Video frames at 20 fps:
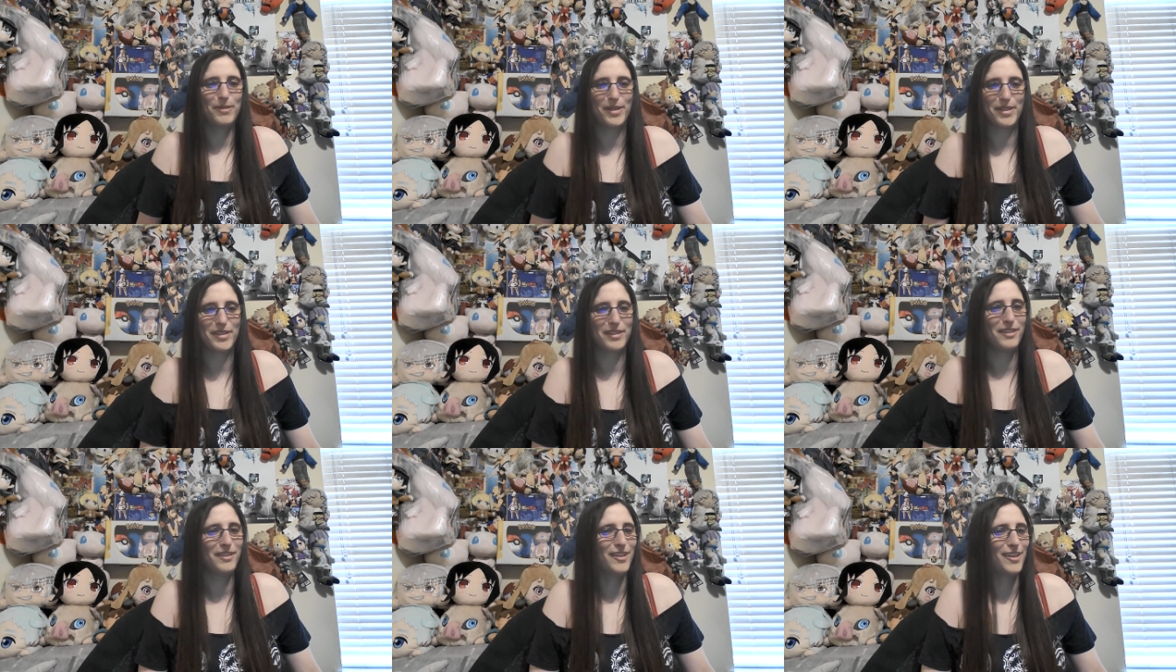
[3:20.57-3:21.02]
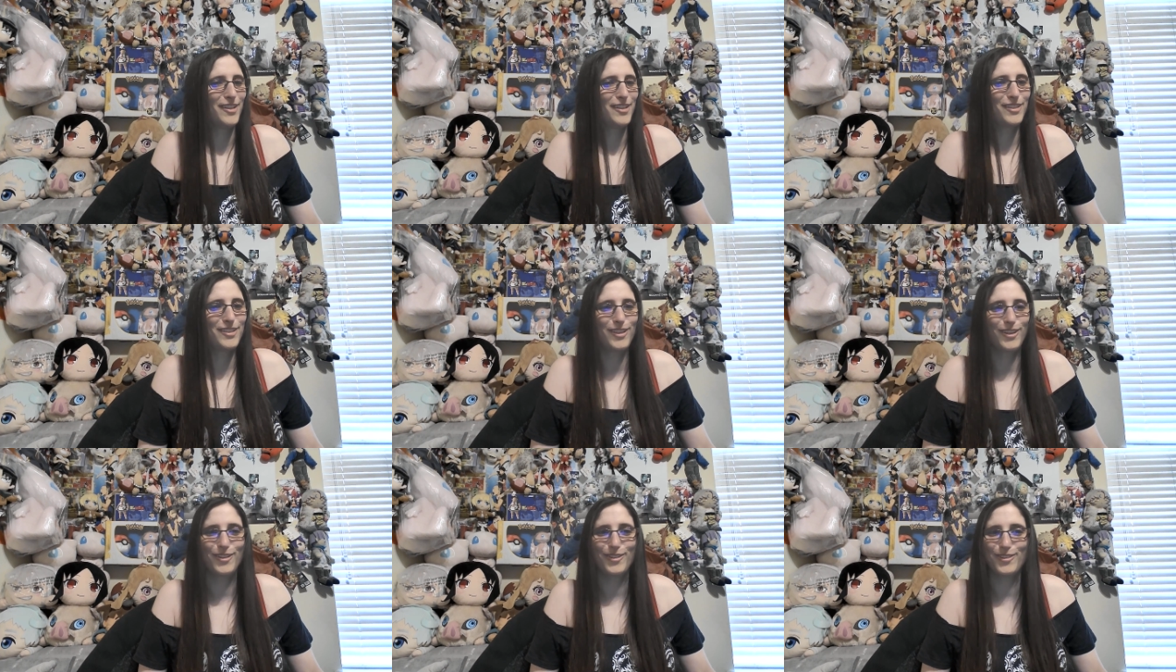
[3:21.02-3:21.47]
but
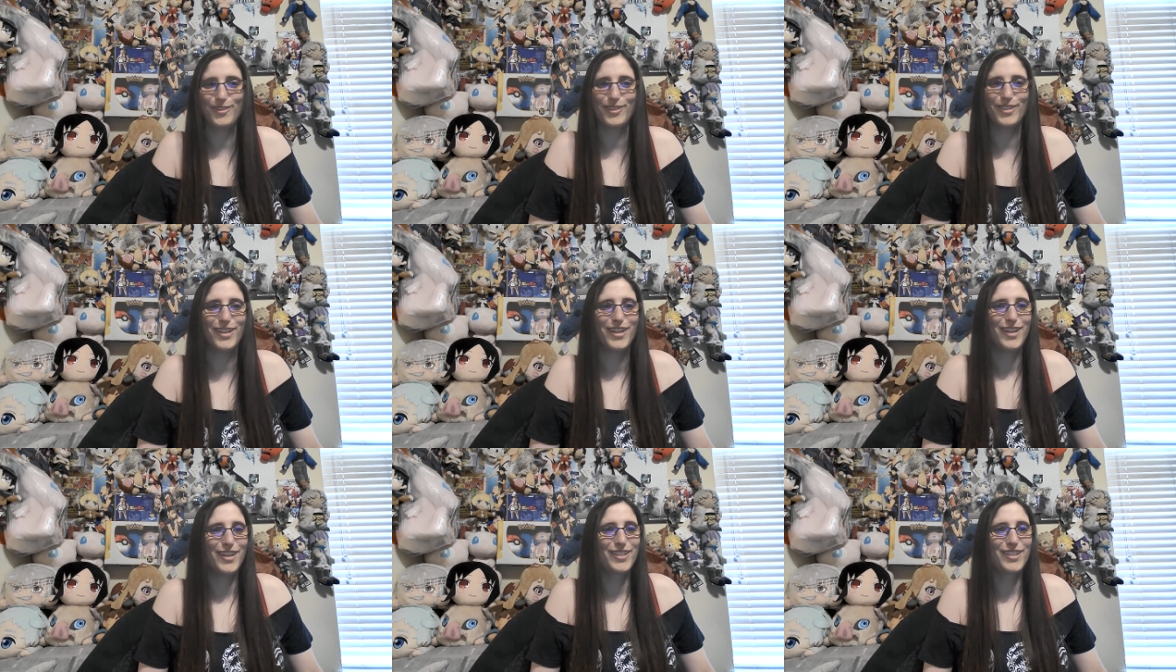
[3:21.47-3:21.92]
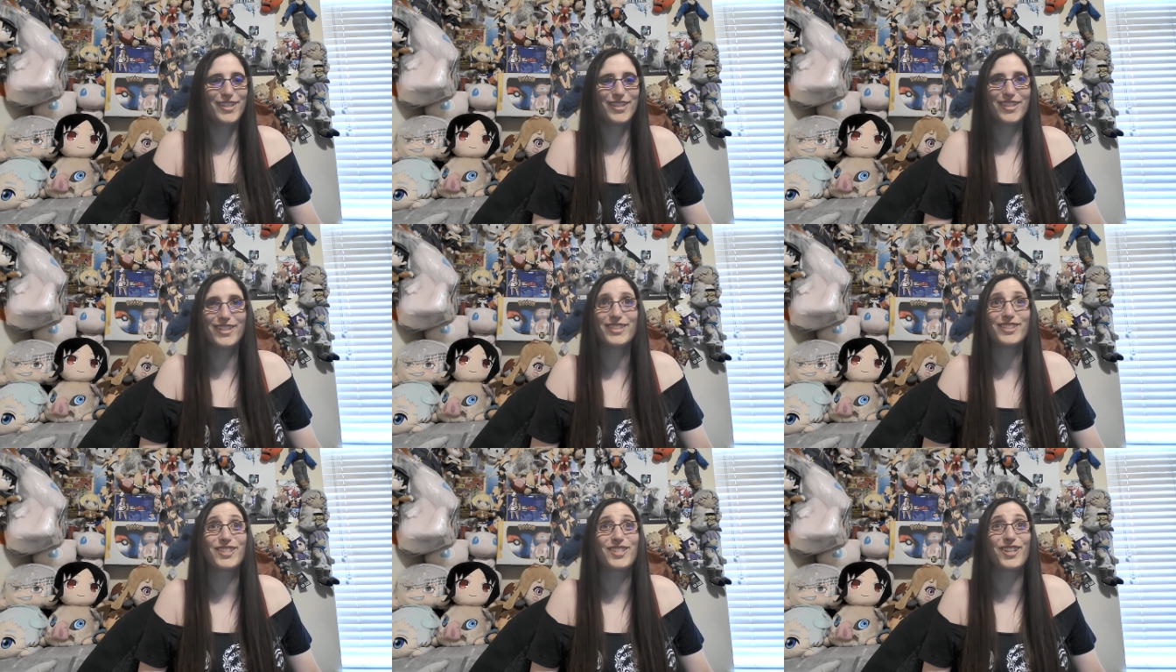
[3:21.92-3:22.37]
Dude, she
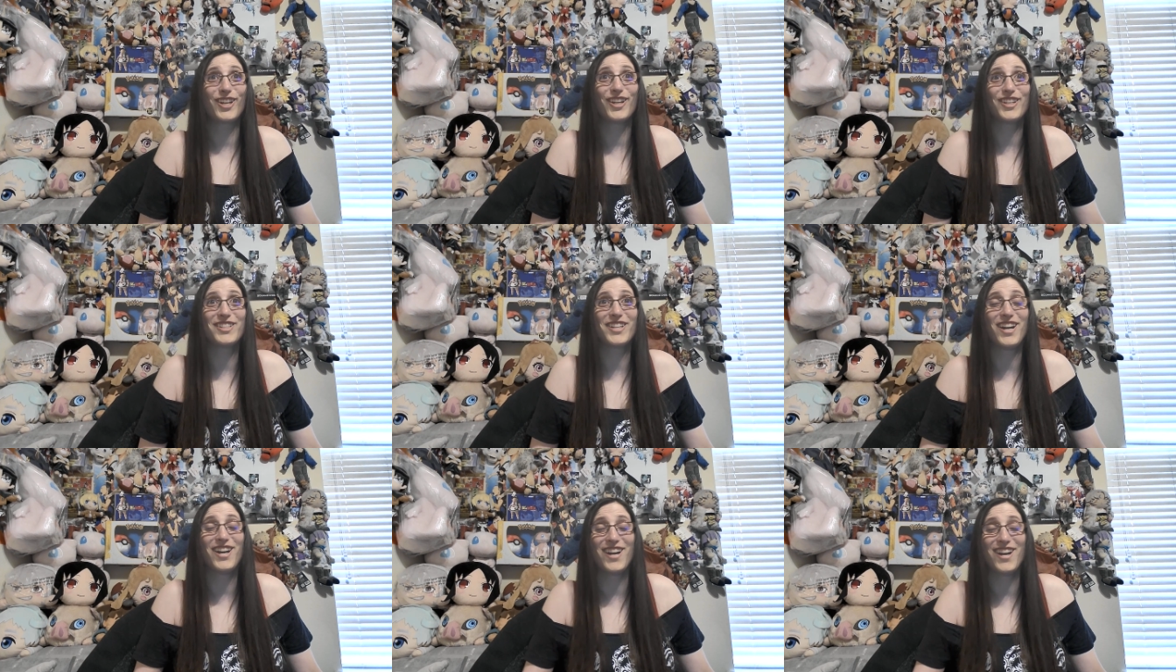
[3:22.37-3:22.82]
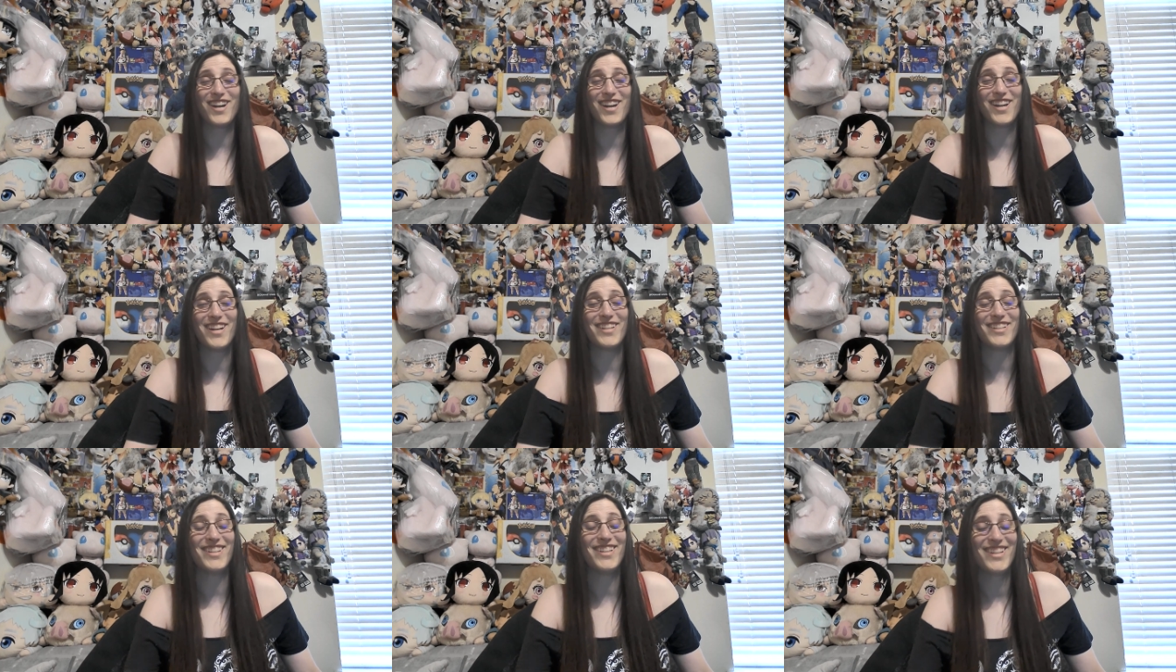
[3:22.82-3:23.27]
is turned
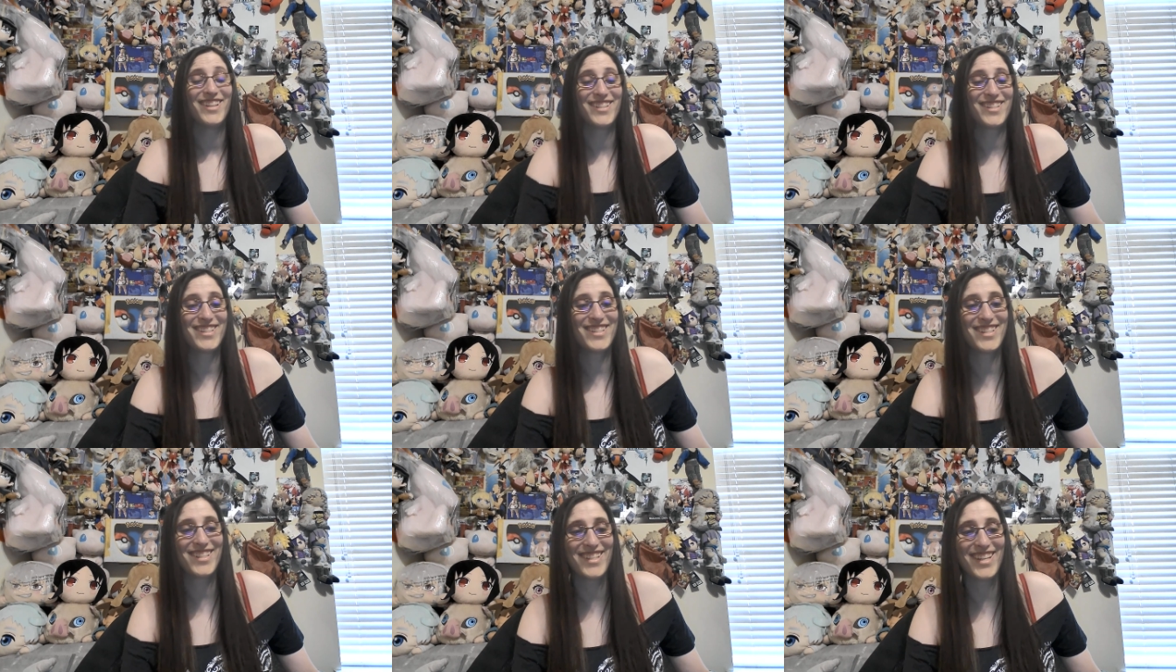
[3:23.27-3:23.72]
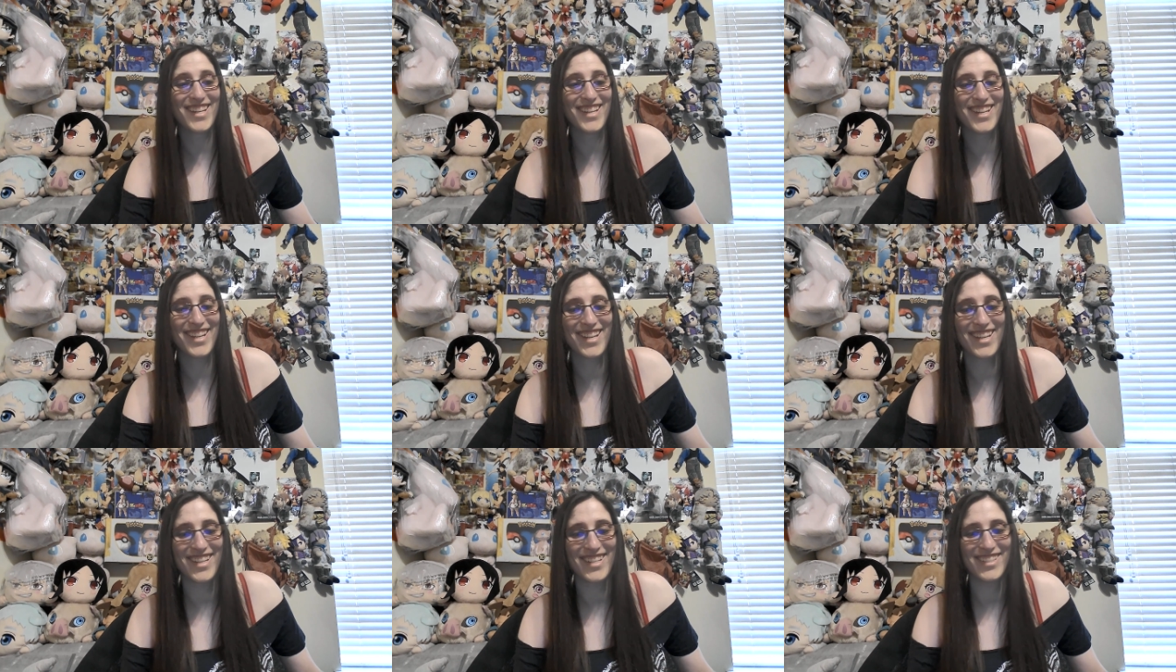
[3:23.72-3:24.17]
on. She
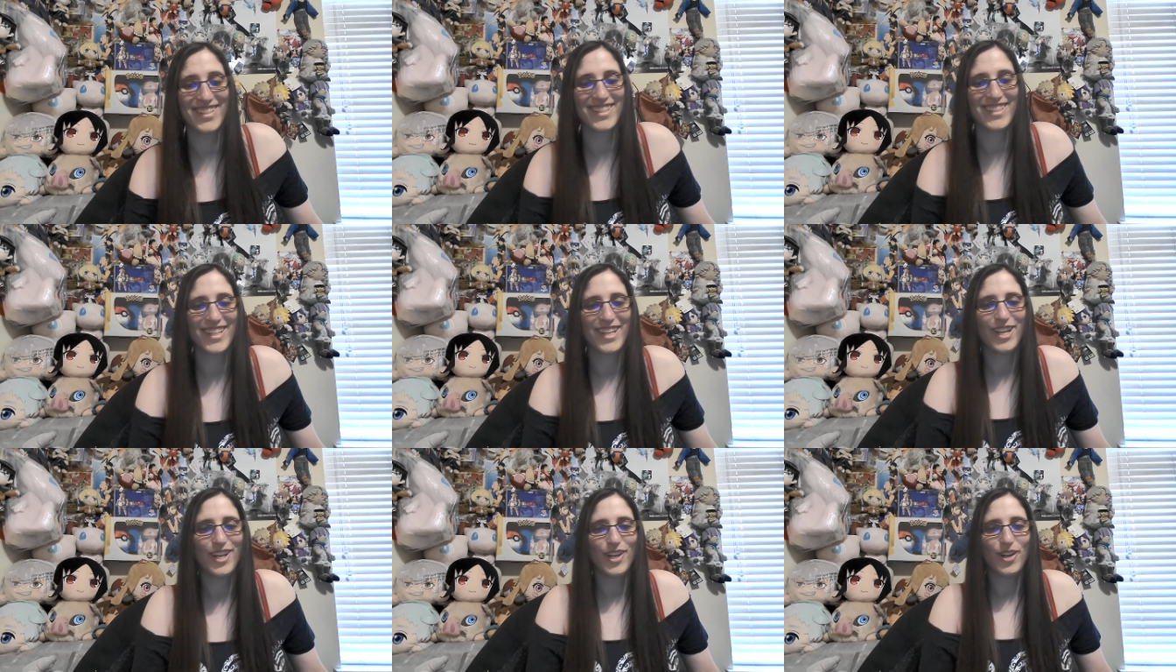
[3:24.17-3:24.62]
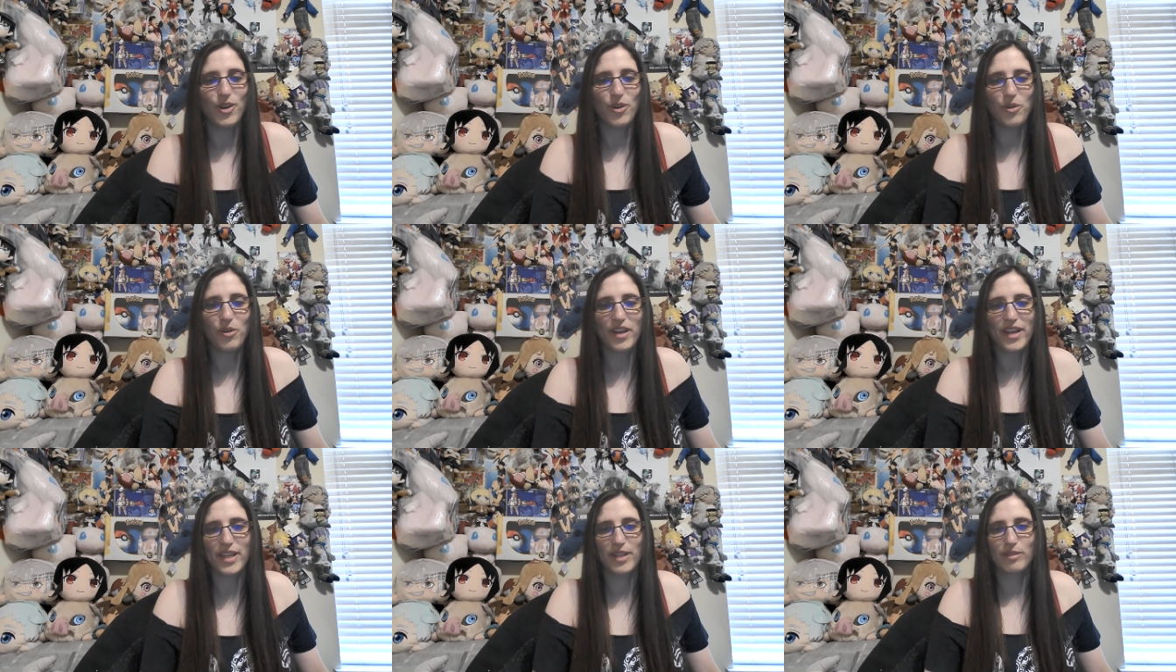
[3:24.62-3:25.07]
is.
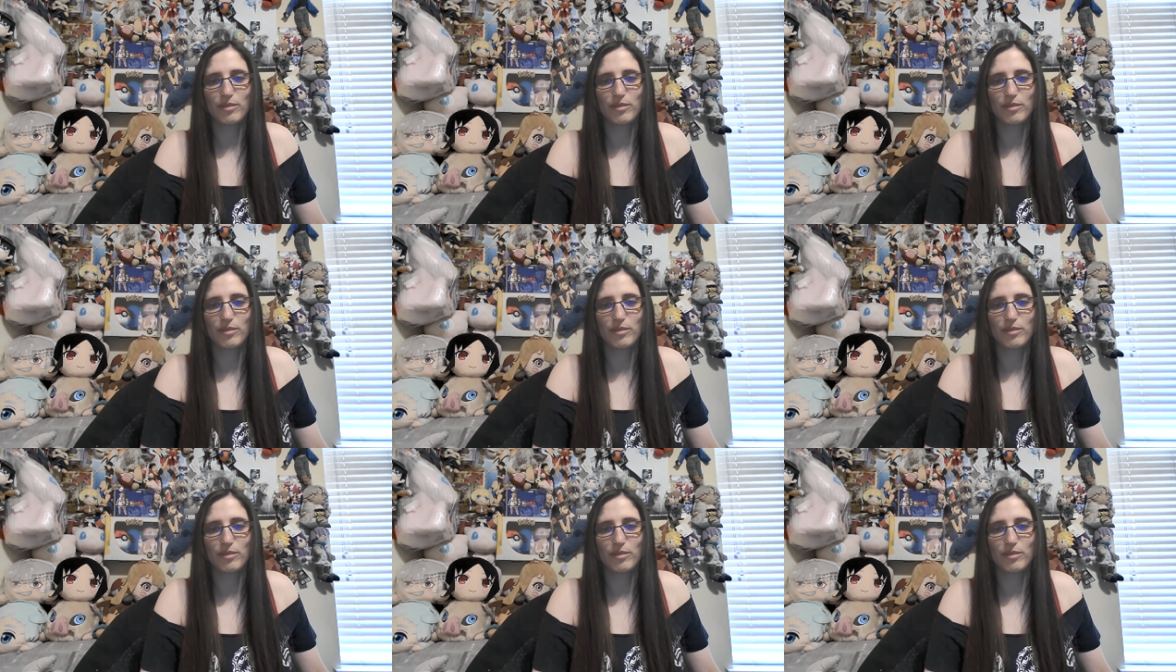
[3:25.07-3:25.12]
Oi,